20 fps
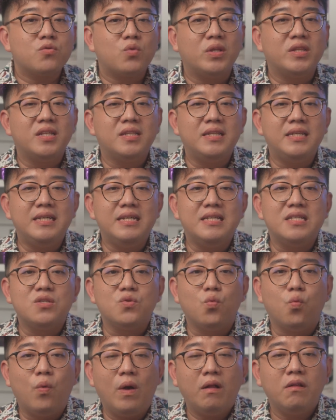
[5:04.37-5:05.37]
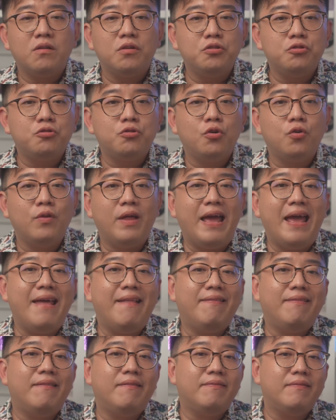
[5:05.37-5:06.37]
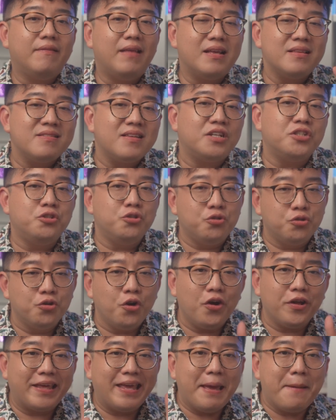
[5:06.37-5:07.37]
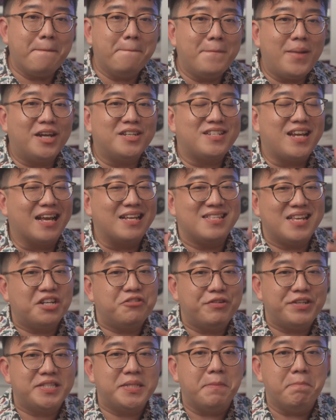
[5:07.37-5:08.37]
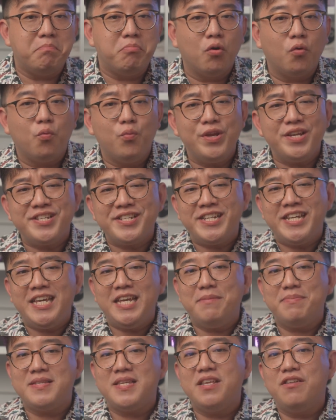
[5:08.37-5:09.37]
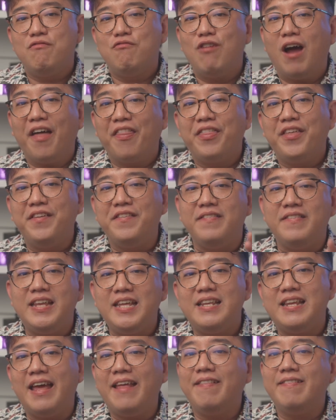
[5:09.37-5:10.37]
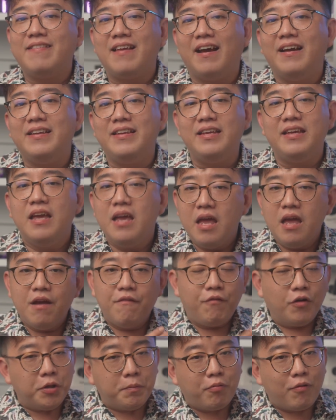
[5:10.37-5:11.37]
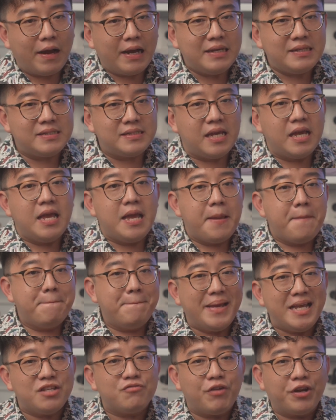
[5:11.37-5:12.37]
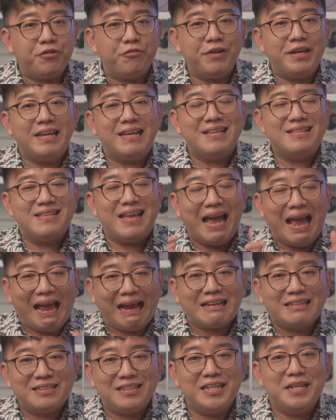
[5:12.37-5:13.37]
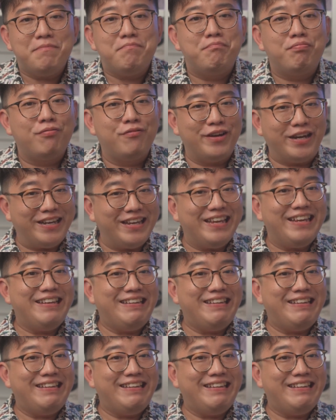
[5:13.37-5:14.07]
quantity is well controlled, and as such, you do not get much exaggerated bloat, which keeps it rather neat and tidy. For the price, bass rendering is actually pretty